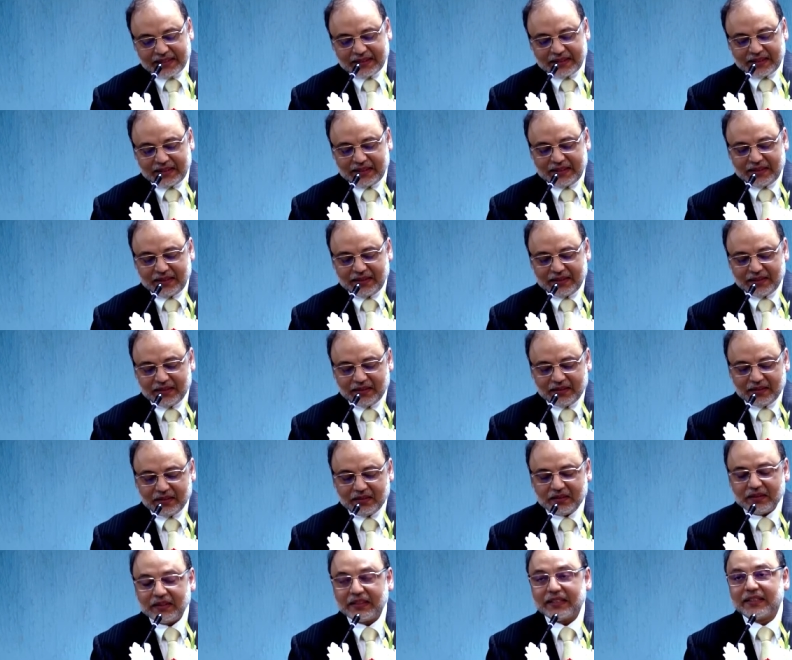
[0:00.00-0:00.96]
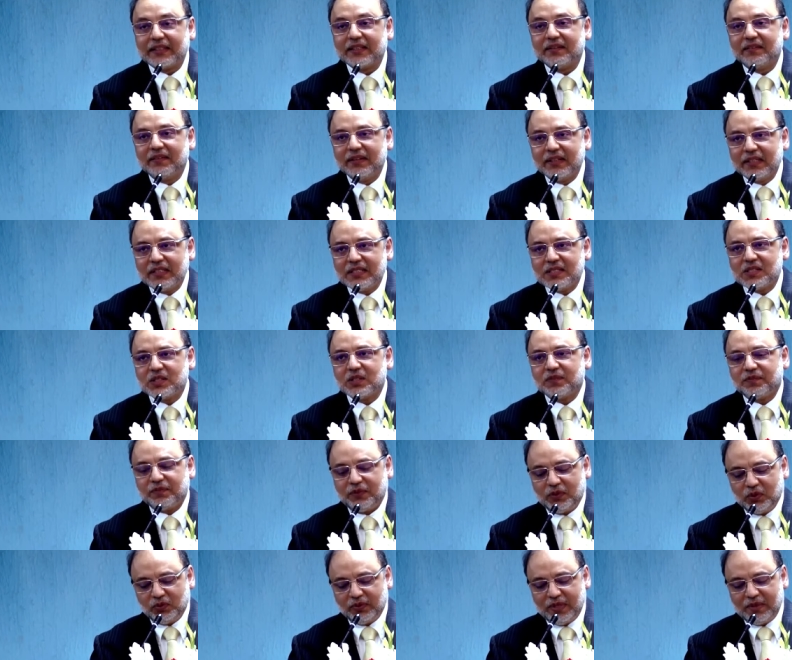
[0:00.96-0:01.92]
uh, the governance of
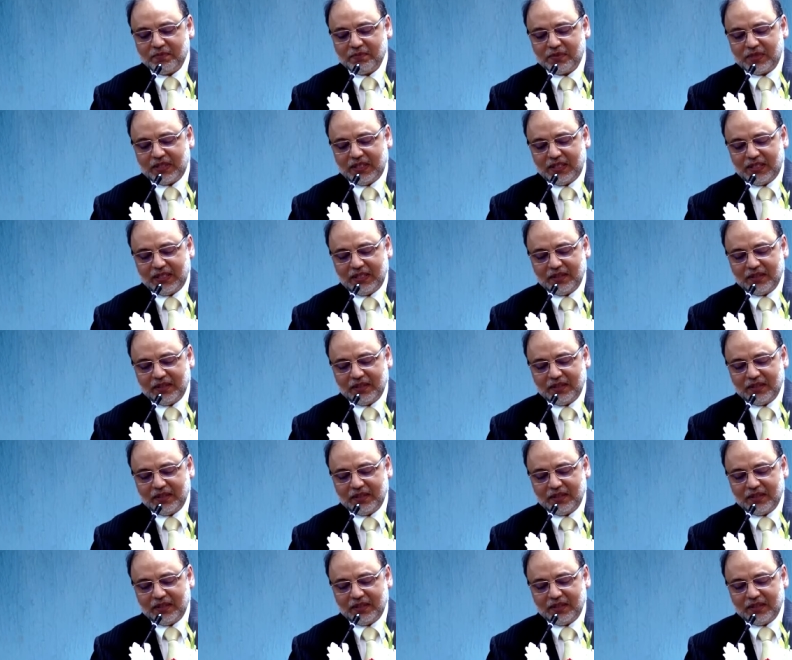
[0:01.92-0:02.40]
UMT